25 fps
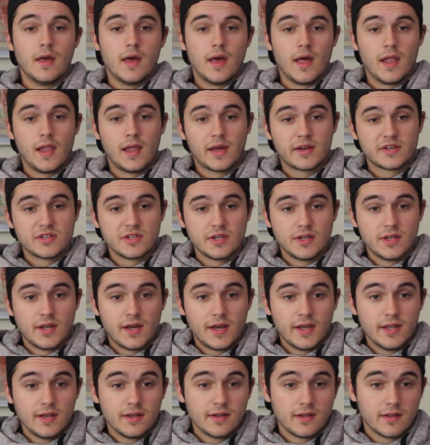Election
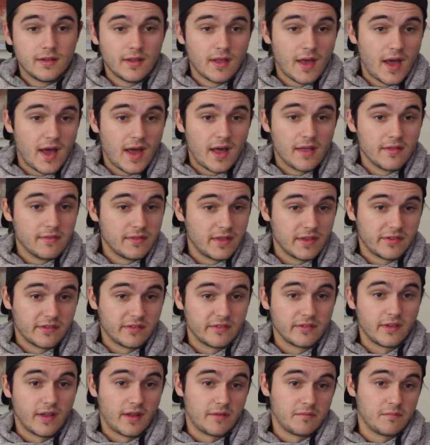Night, this
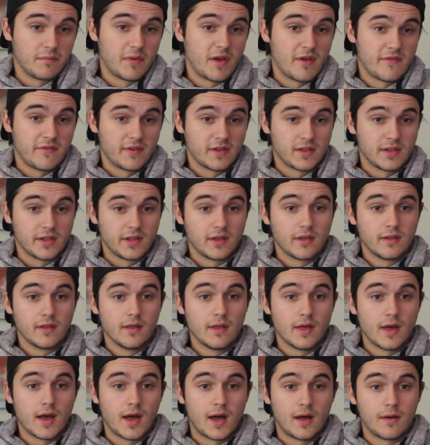is done perfectly.
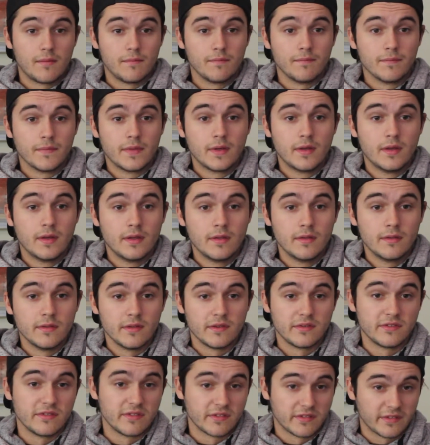
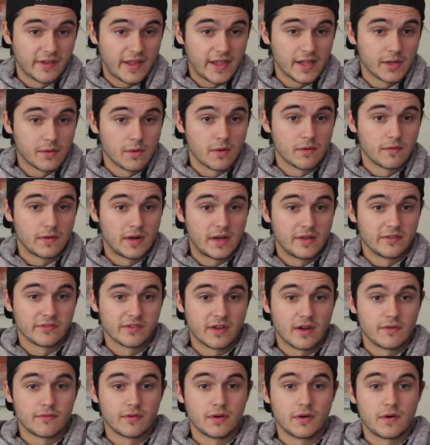This is exactly what Ryan
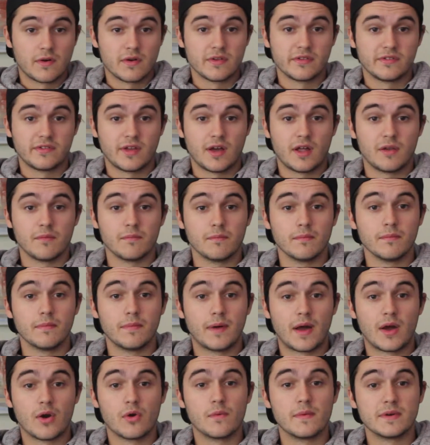Scuffrow has done
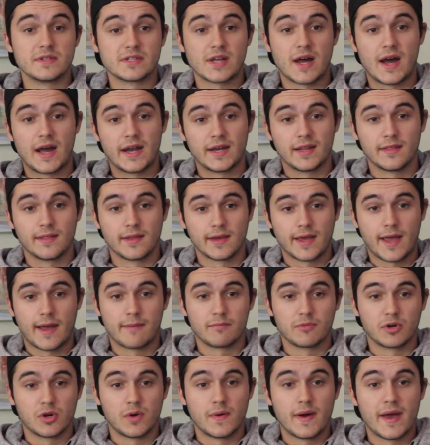by almost hiding the
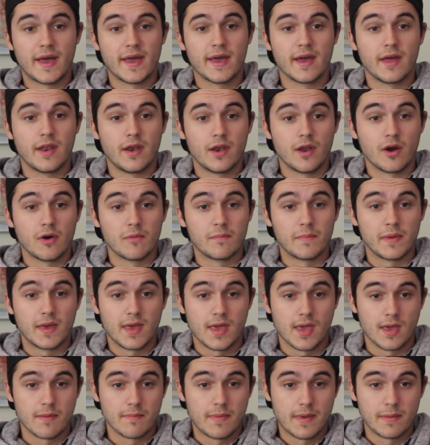camera away and not
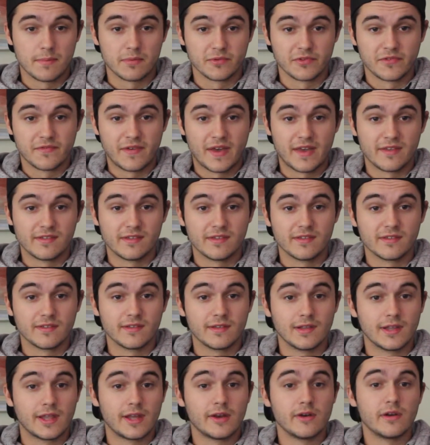being in people's
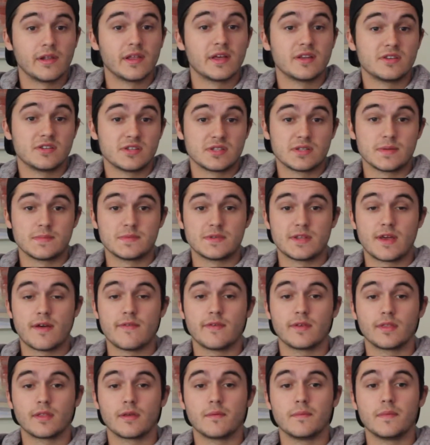faces, literally just
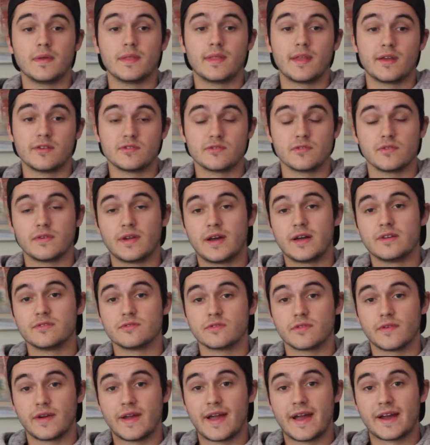observing them in their true
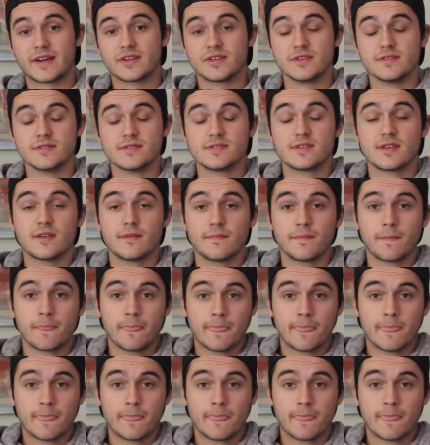natural reactions.